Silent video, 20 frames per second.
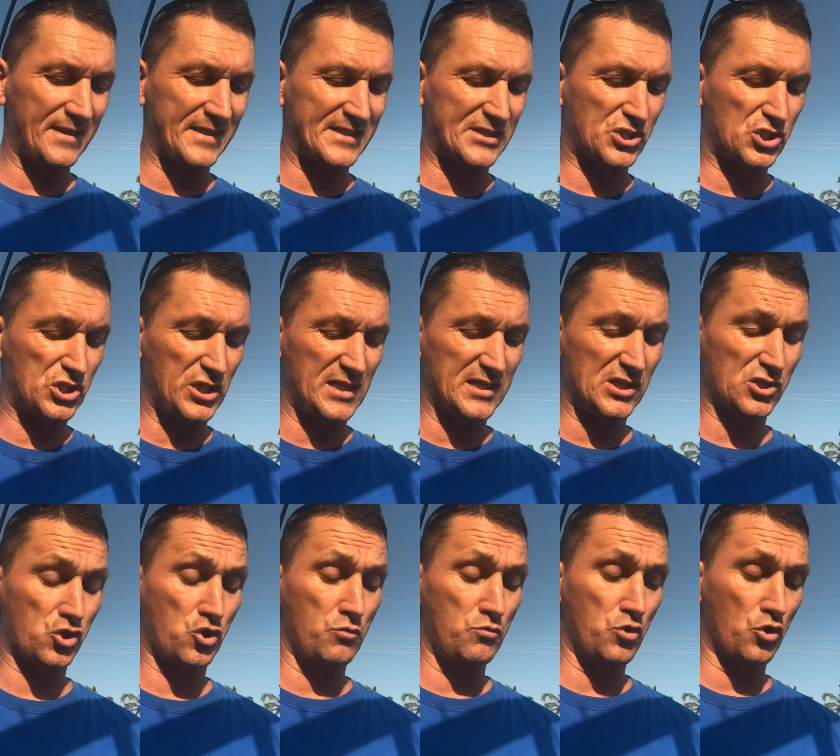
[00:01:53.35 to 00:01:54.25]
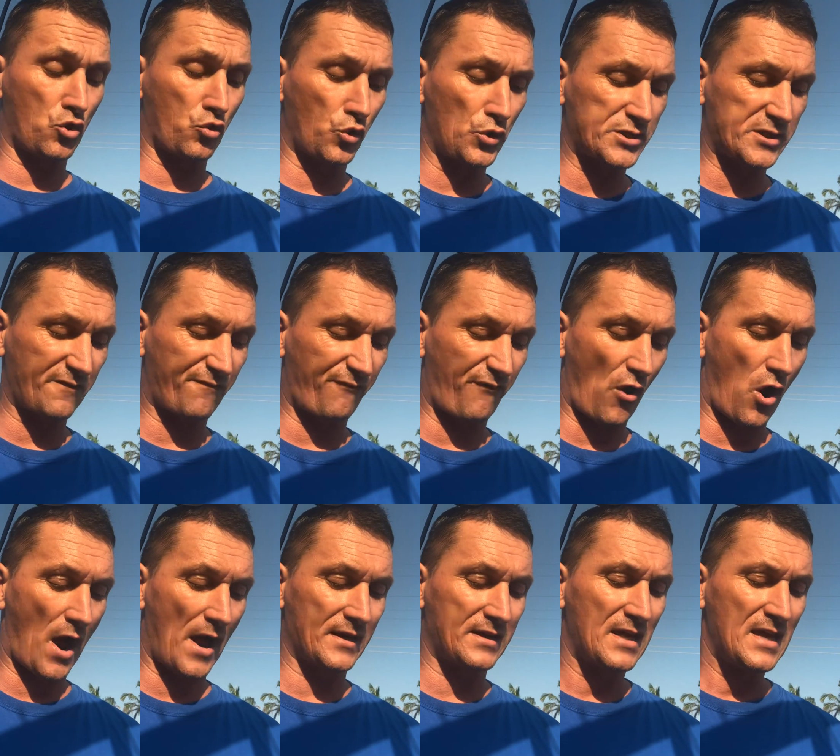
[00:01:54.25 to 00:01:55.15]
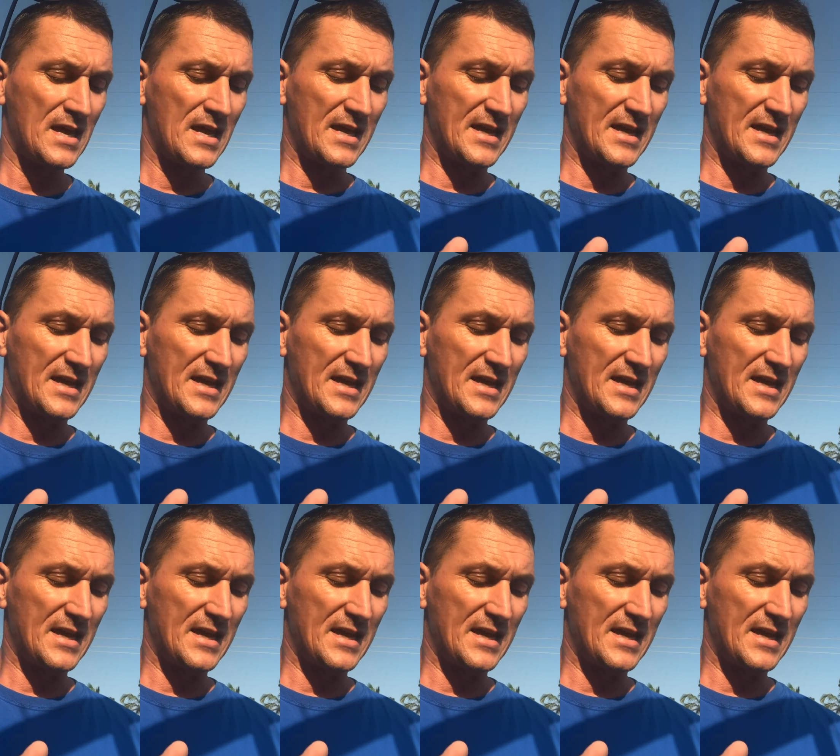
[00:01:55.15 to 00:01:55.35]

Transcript: this Jesus whom you crucified